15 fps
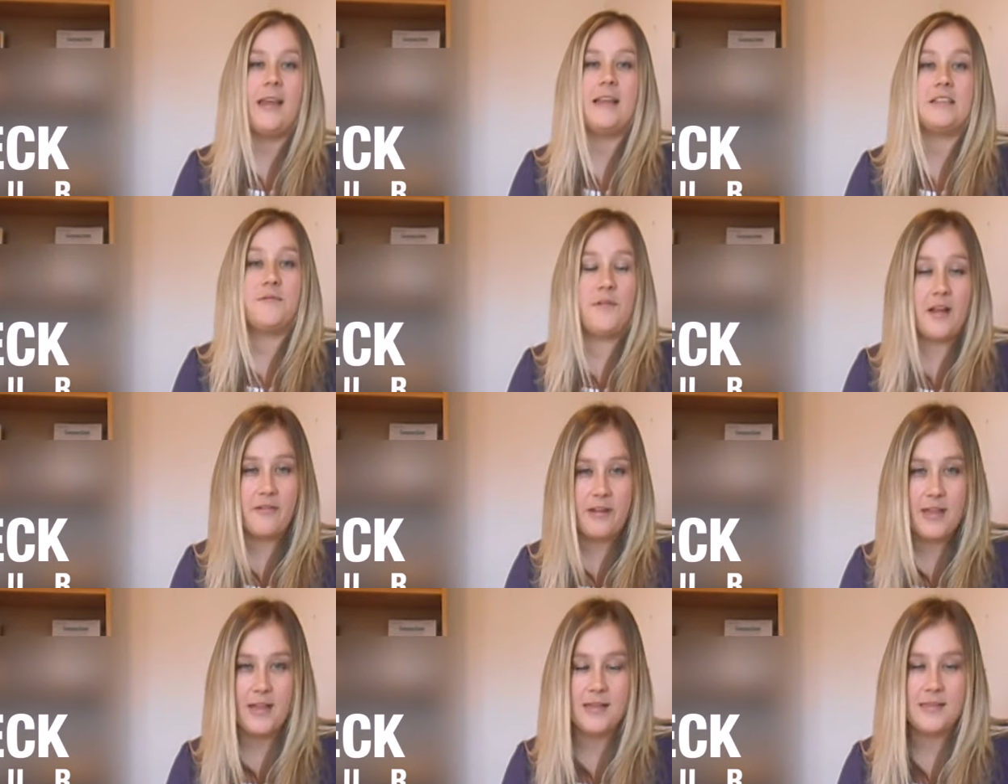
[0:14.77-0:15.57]
It's
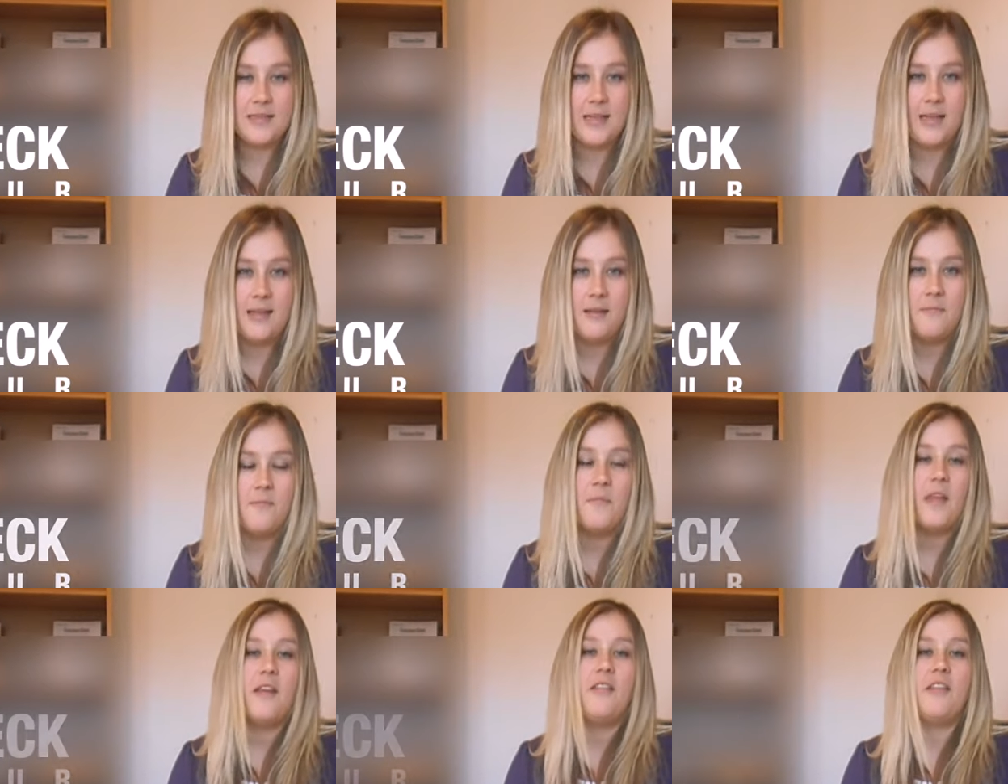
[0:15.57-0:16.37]
very easy.
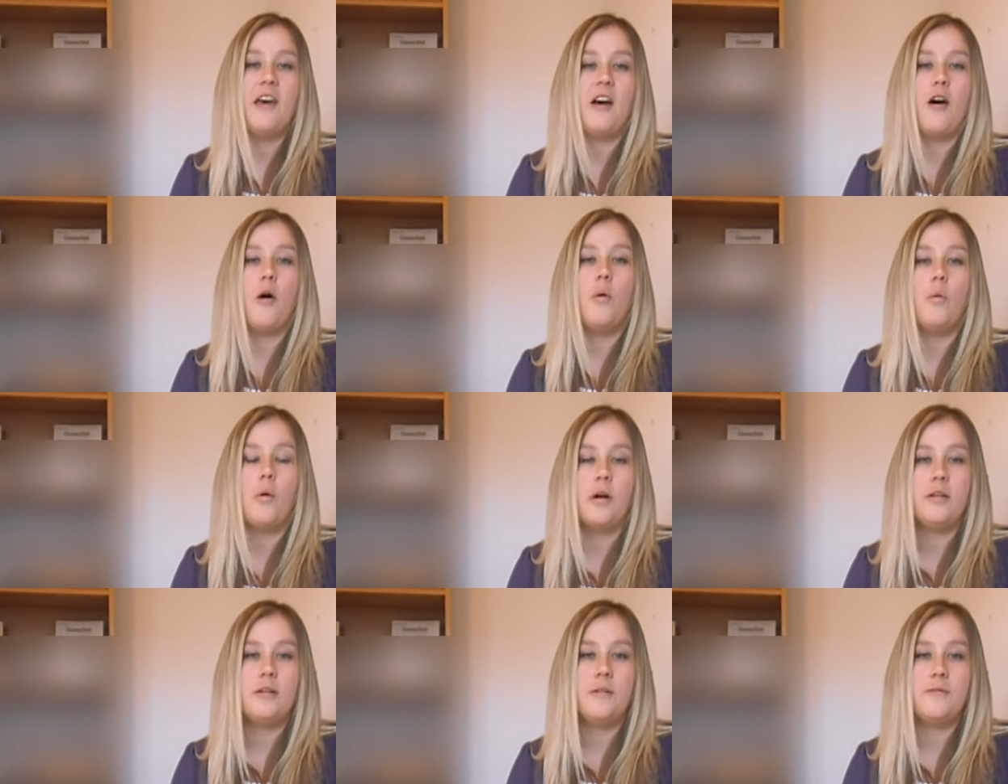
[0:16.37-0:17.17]
There are
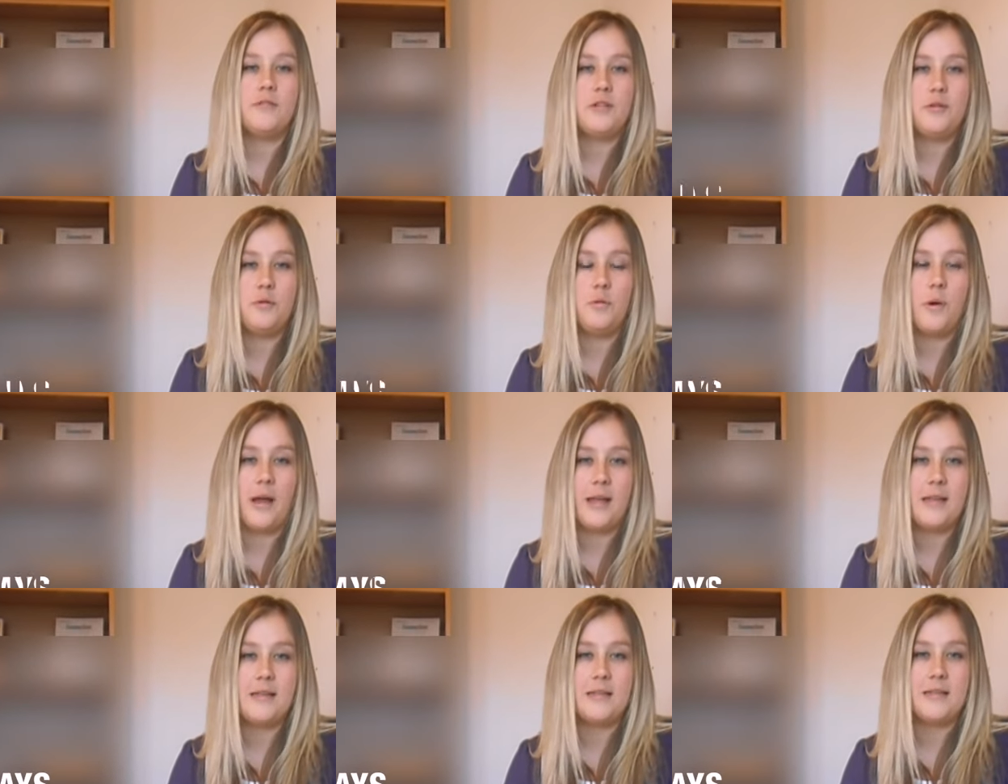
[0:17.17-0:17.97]
one of two
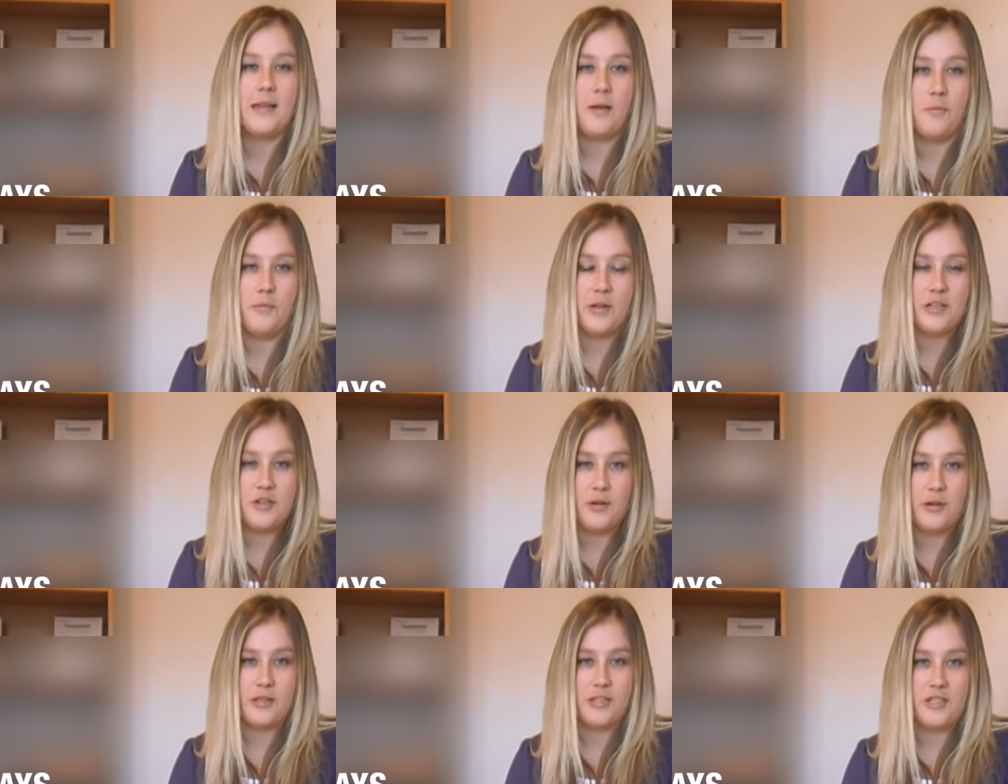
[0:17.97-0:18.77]
ways in which
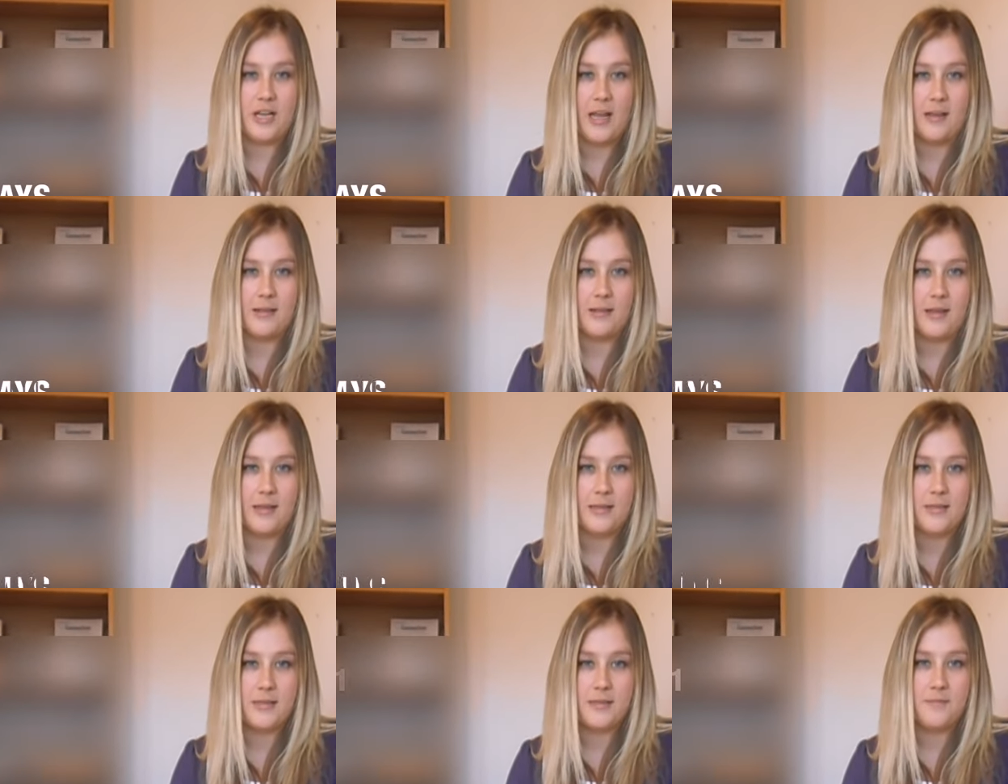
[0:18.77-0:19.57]
you can check
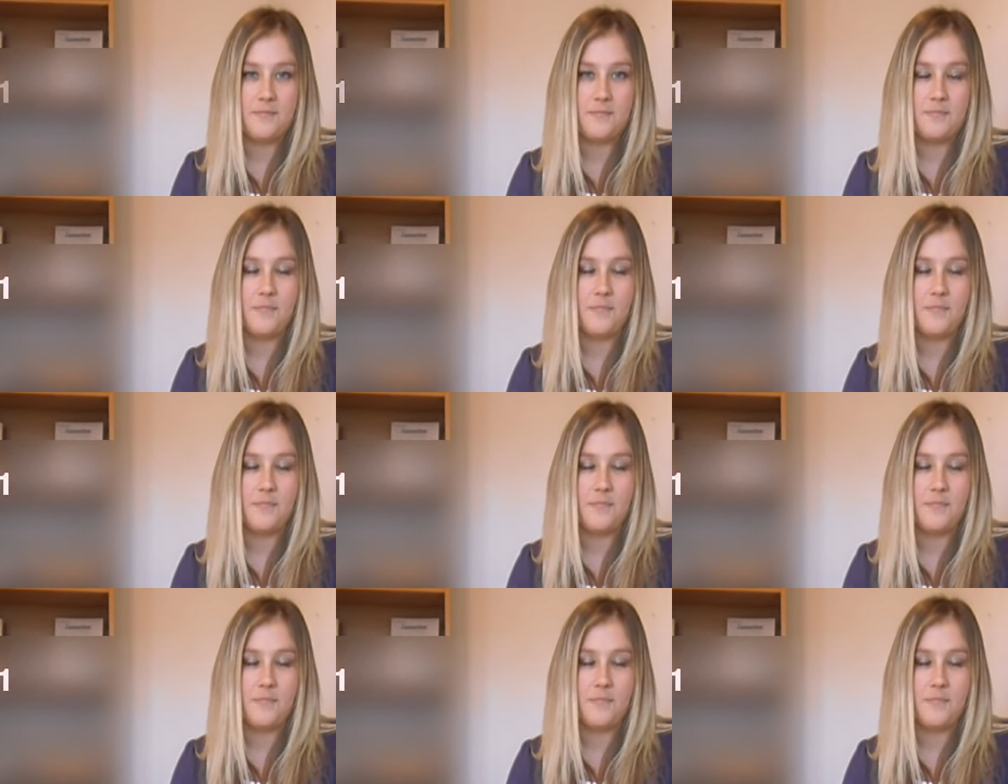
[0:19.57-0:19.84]
this.